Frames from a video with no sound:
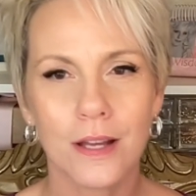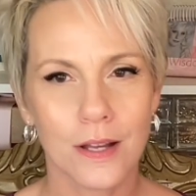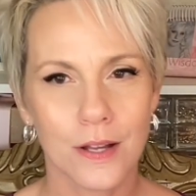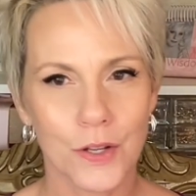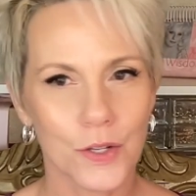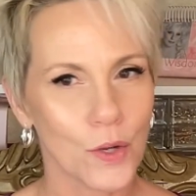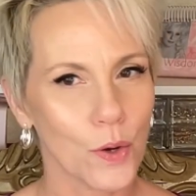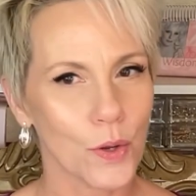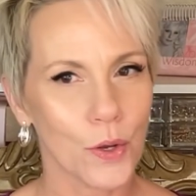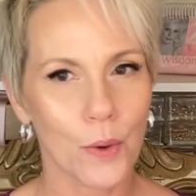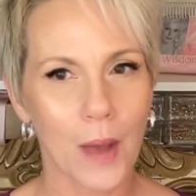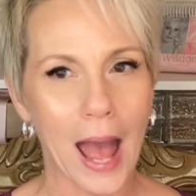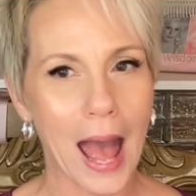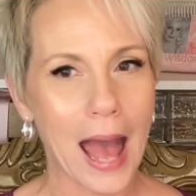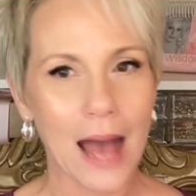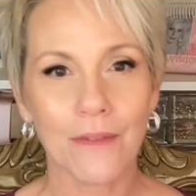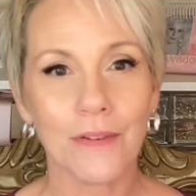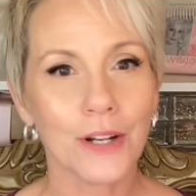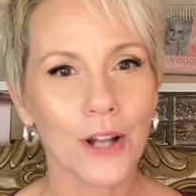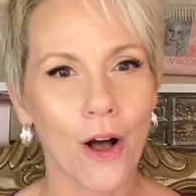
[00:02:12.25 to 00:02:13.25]
So you
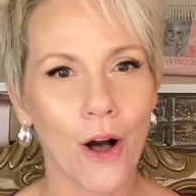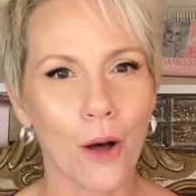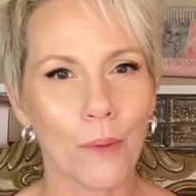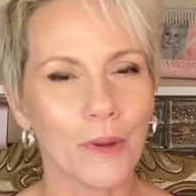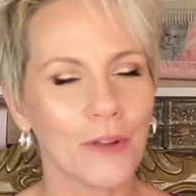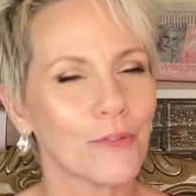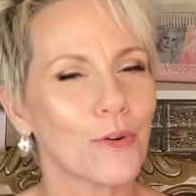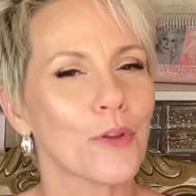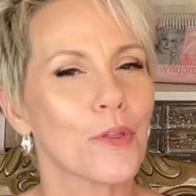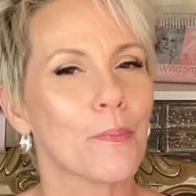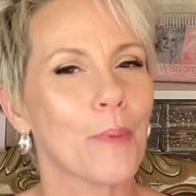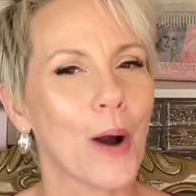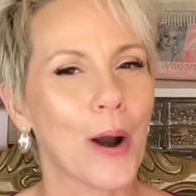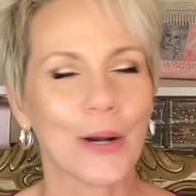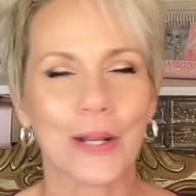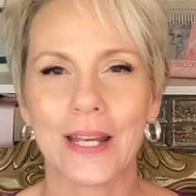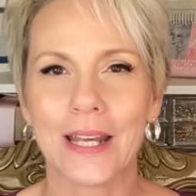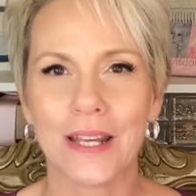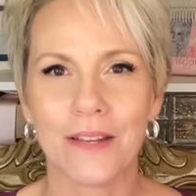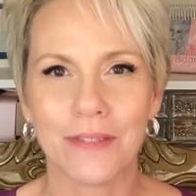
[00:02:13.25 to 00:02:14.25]
have it all before the
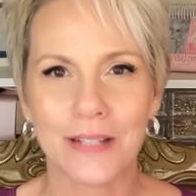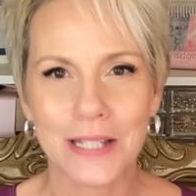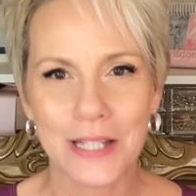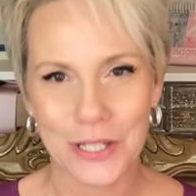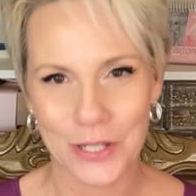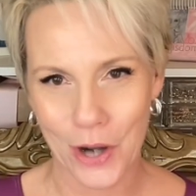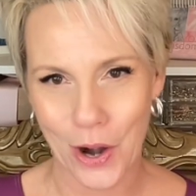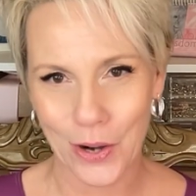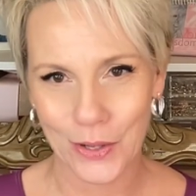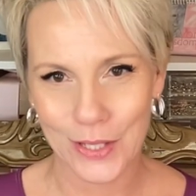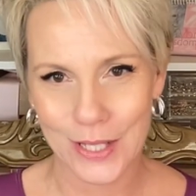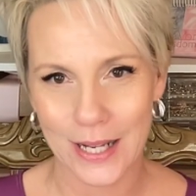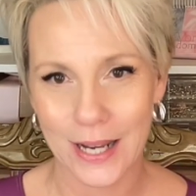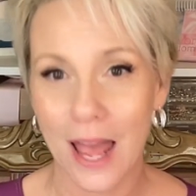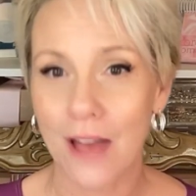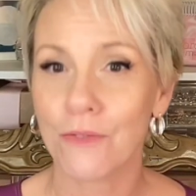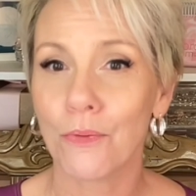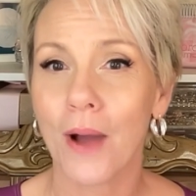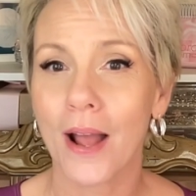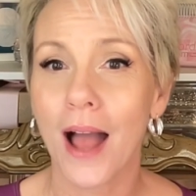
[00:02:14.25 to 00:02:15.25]
party even starts. And
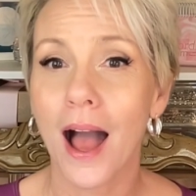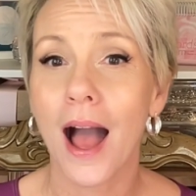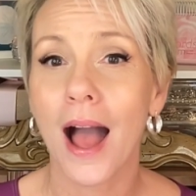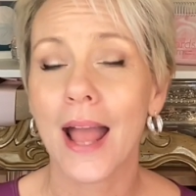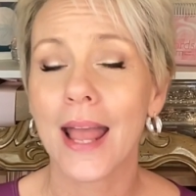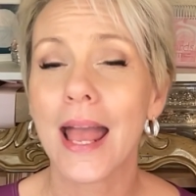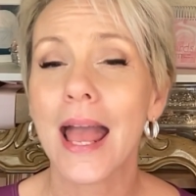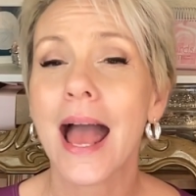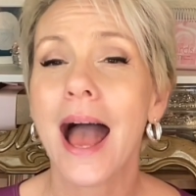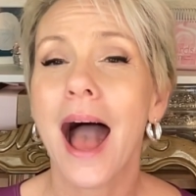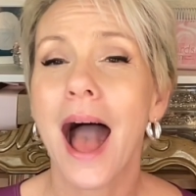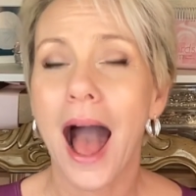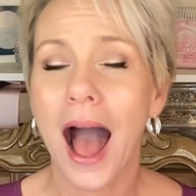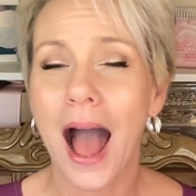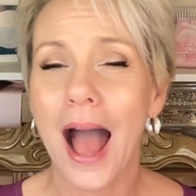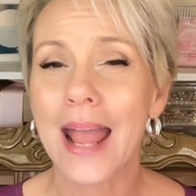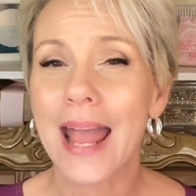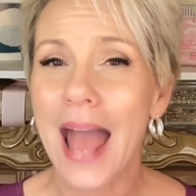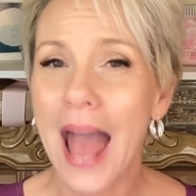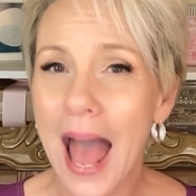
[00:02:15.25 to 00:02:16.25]
FYI,
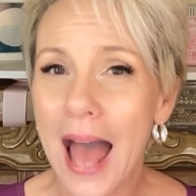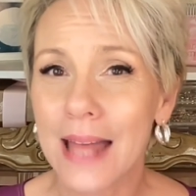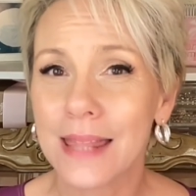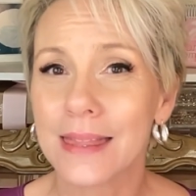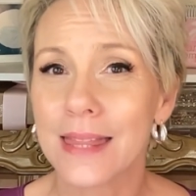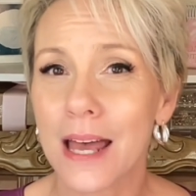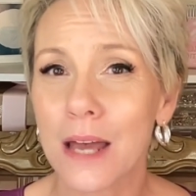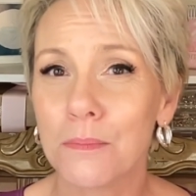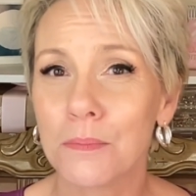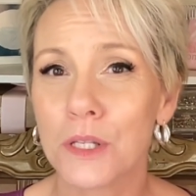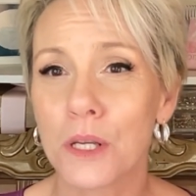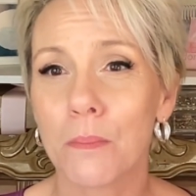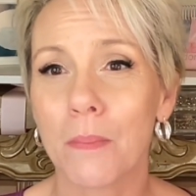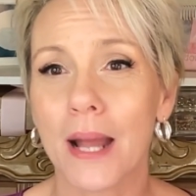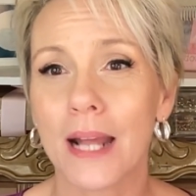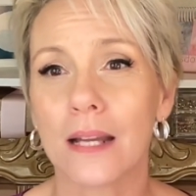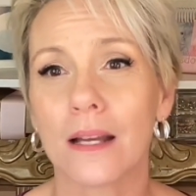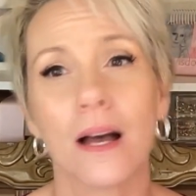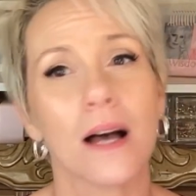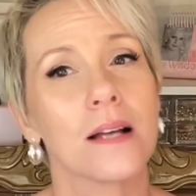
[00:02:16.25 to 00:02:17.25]
I add them to
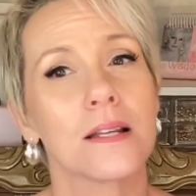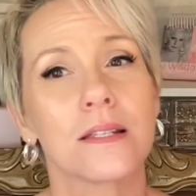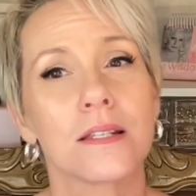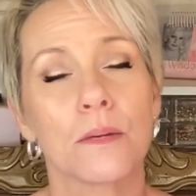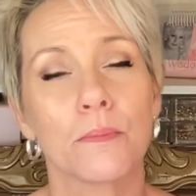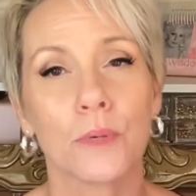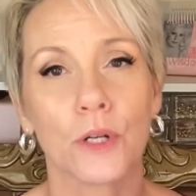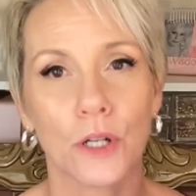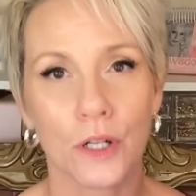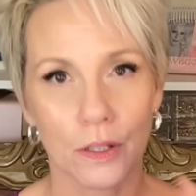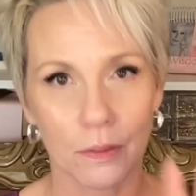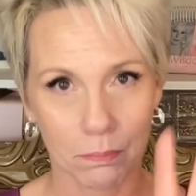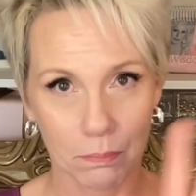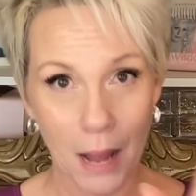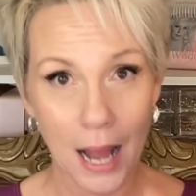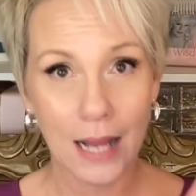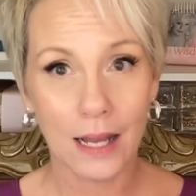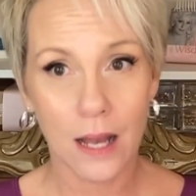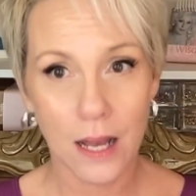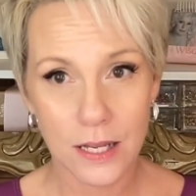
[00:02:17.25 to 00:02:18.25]
my
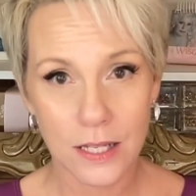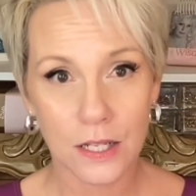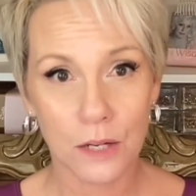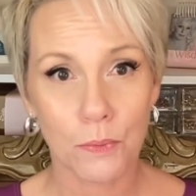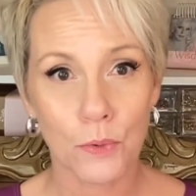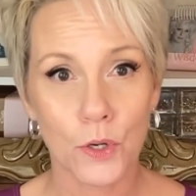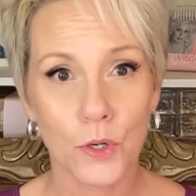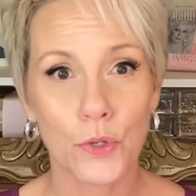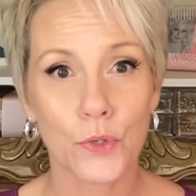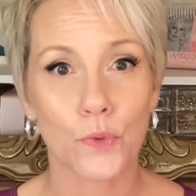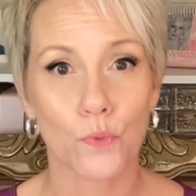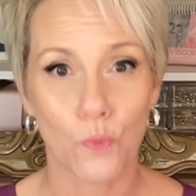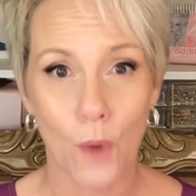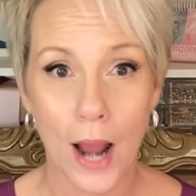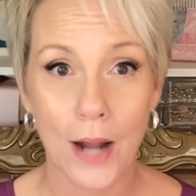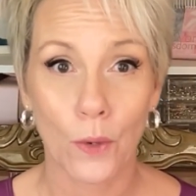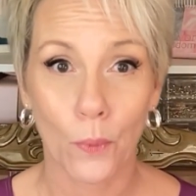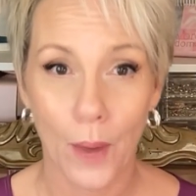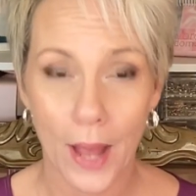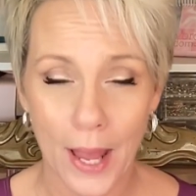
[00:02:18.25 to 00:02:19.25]
customers
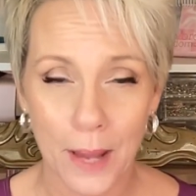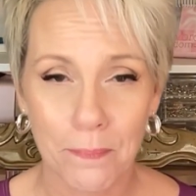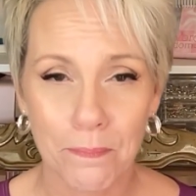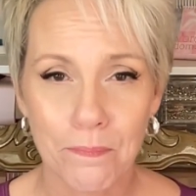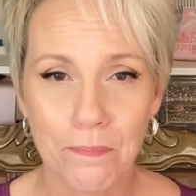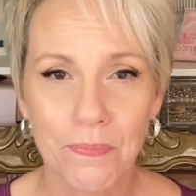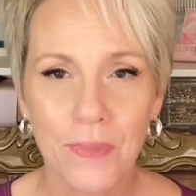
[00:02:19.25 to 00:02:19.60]
right away.